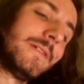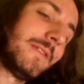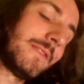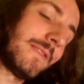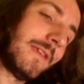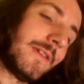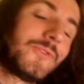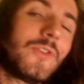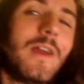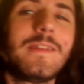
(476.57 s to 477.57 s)
And it's like, I've
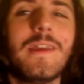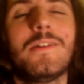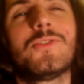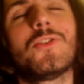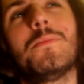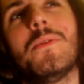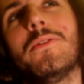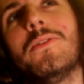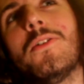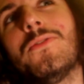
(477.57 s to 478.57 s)
tried getting a job
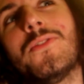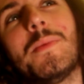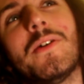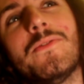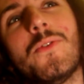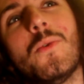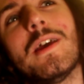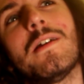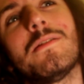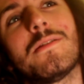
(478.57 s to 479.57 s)
on and off for about 4
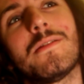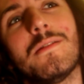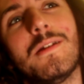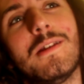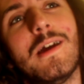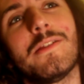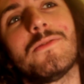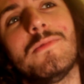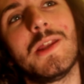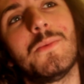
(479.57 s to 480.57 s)
years and it
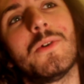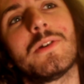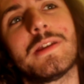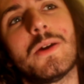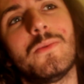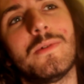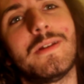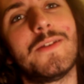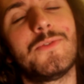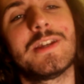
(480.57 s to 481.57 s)
hasn't worked out,
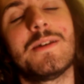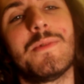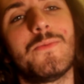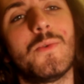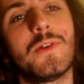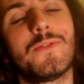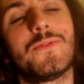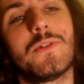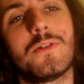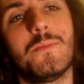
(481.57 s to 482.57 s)
and every time I've worked
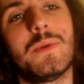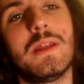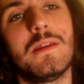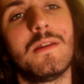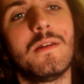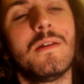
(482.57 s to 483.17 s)
for a company